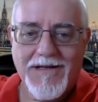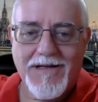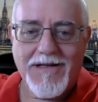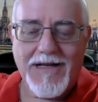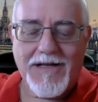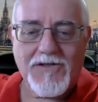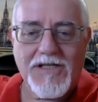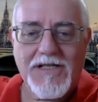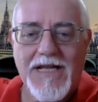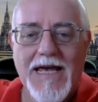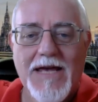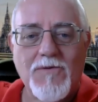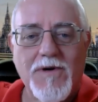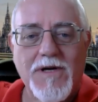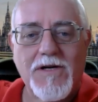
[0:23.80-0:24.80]
Now
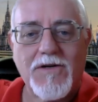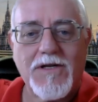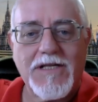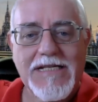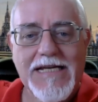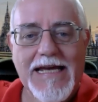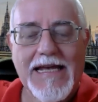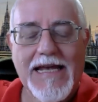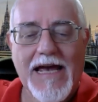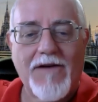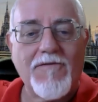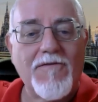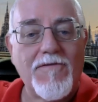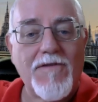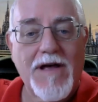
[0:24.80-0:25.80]
today we're going to take a
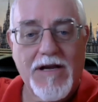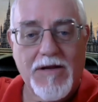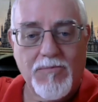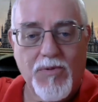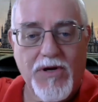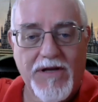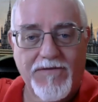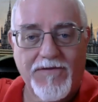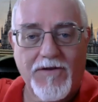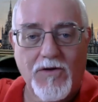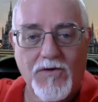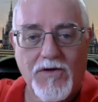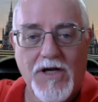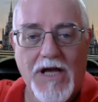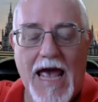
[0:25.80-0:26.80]
very brief
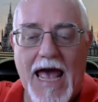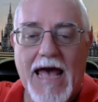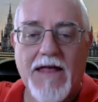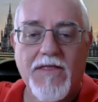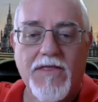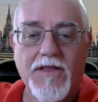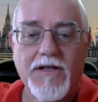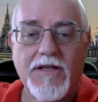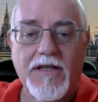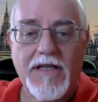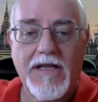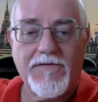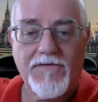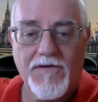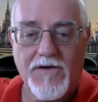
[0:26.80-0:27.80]
look at the
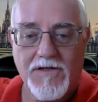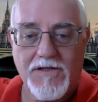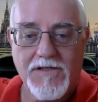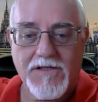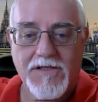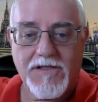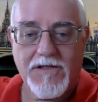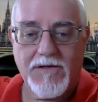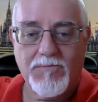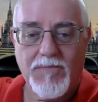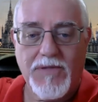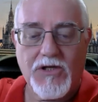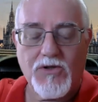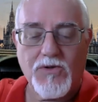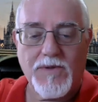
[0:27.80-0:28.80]
difference
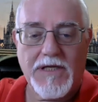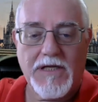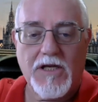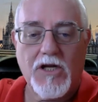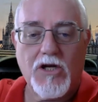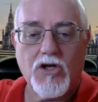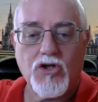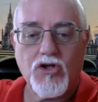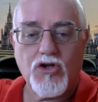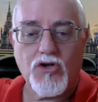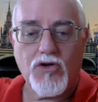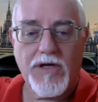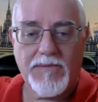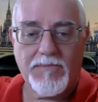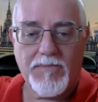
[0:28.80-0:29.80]
between
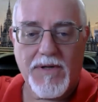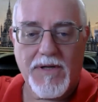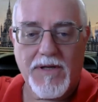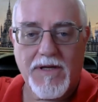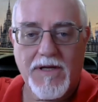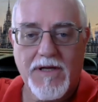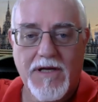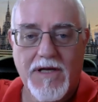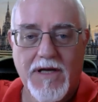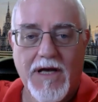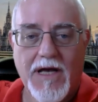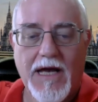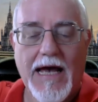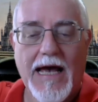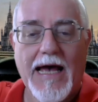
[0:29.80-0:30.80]
trip
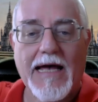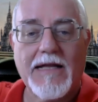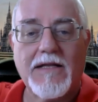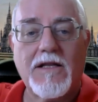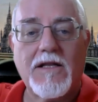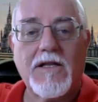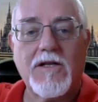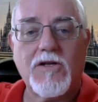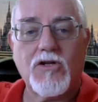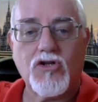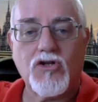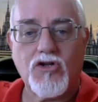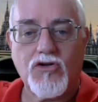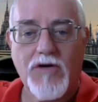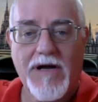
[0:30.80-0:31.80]
and
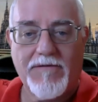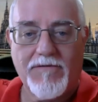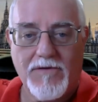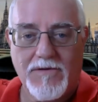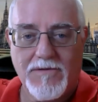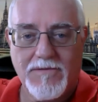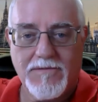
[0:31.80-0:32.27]
travel.